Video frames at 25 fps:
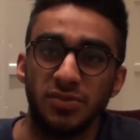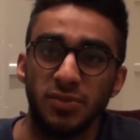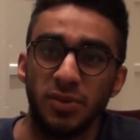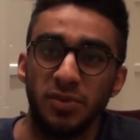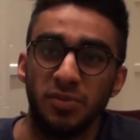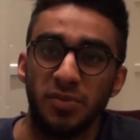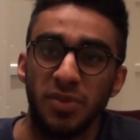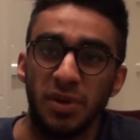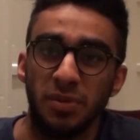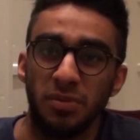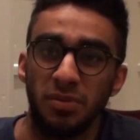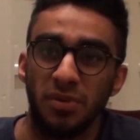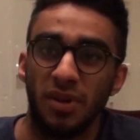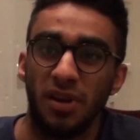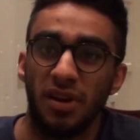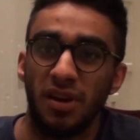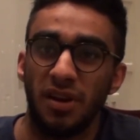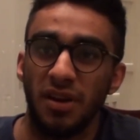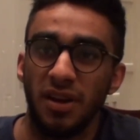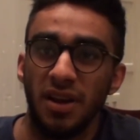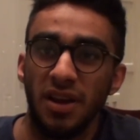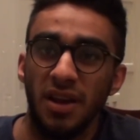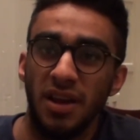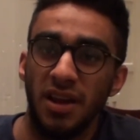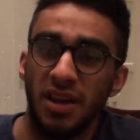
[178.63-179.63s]
when people are
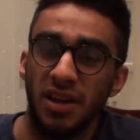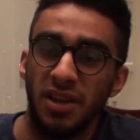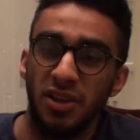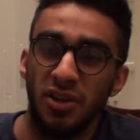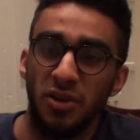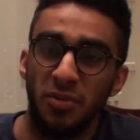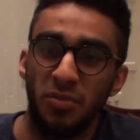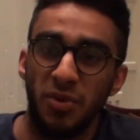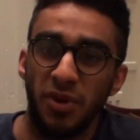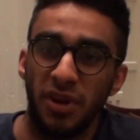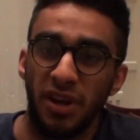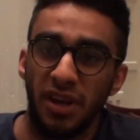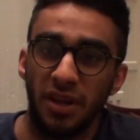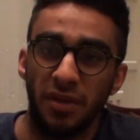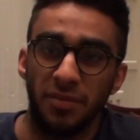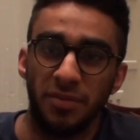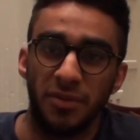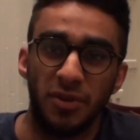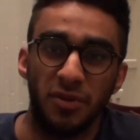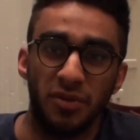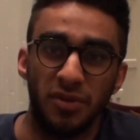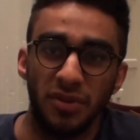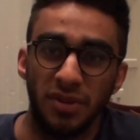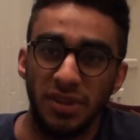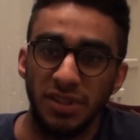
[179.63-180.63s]
bringing up
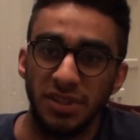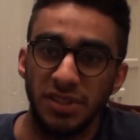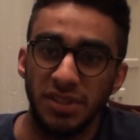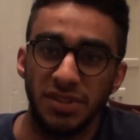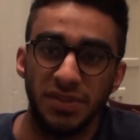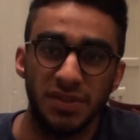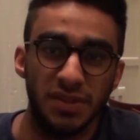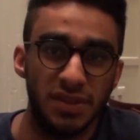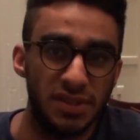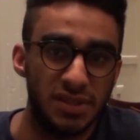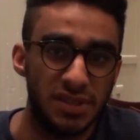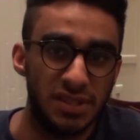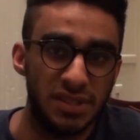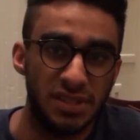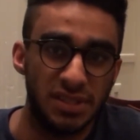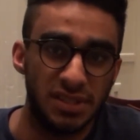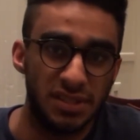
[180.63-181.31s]
their religious views in